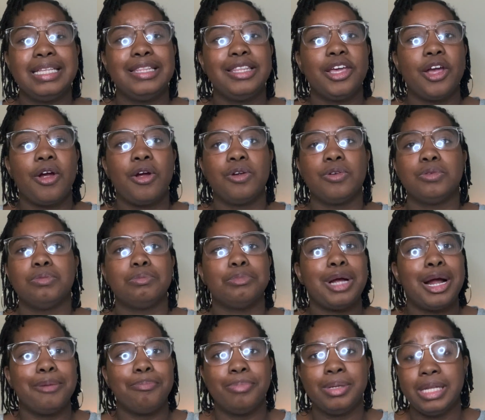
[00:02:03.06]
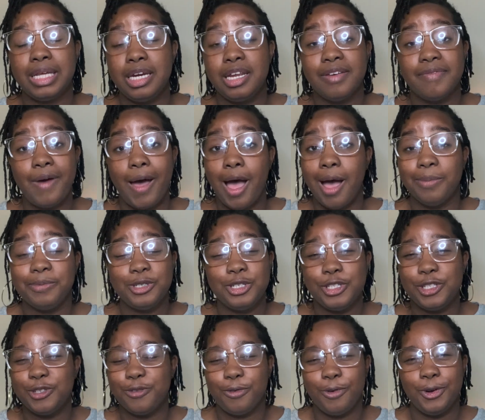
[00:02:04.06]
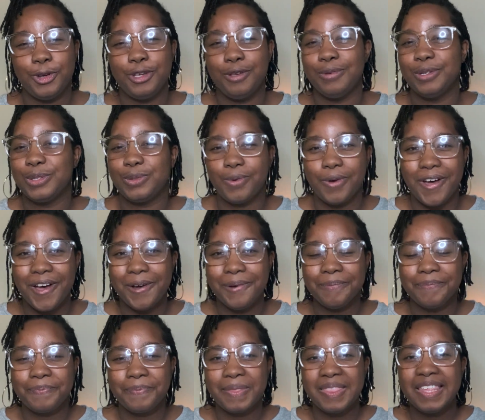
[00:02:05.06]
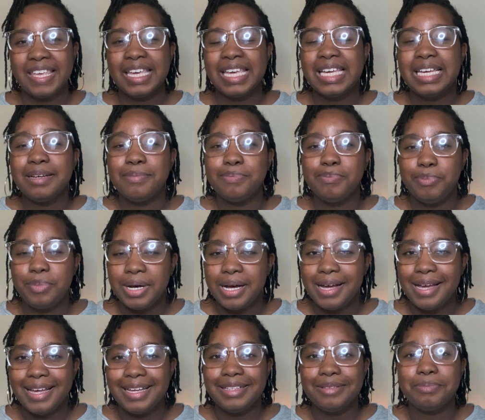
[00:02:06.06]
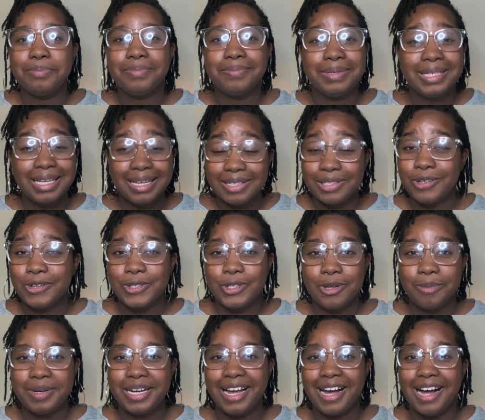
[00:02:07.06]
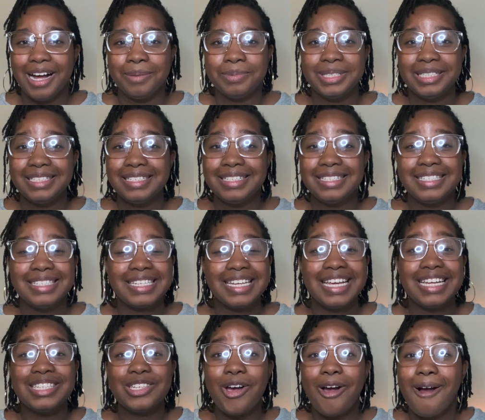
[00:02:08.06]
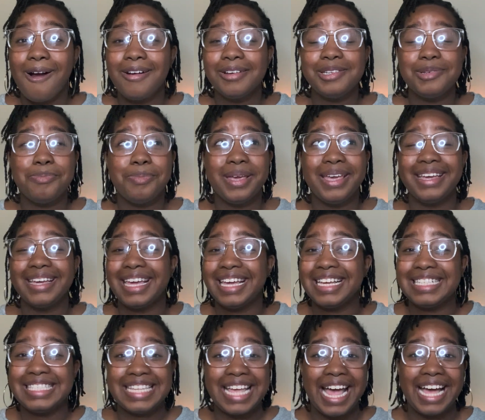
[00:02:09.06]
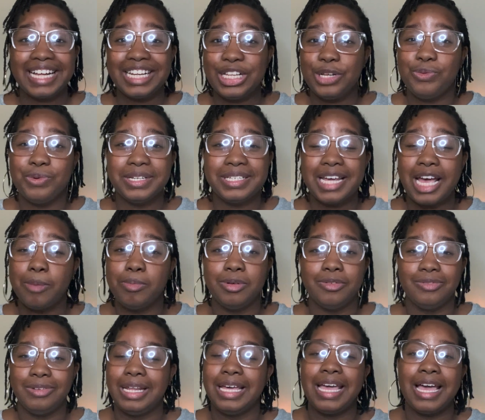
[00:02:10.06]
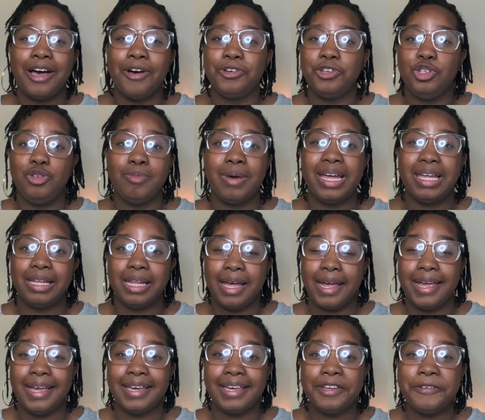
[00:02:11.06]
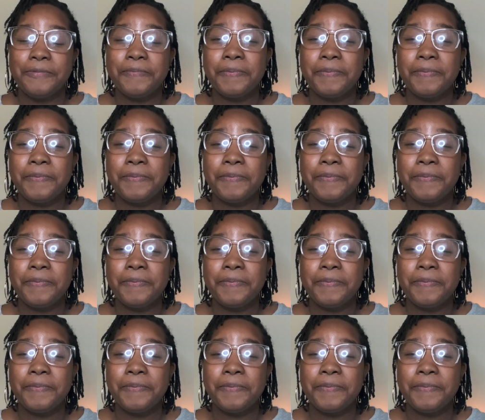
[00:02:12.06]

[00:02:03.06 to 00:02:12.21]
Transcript: there are plenty of options for you as well. But because there are so many options, it's hard to pick exactly what type of layout you might like.